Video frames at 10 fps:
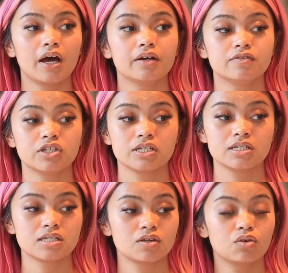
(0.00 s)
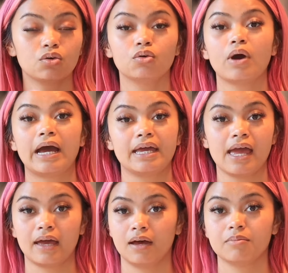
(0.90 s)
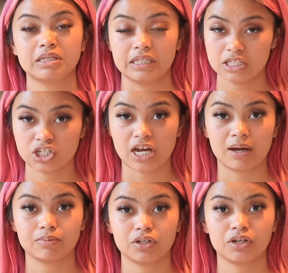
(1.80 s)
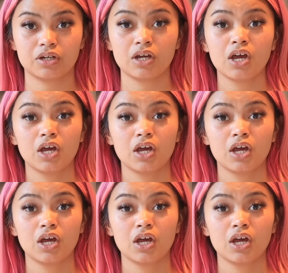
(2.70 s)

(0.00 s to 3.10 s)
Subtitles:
of just who I am in this chapter.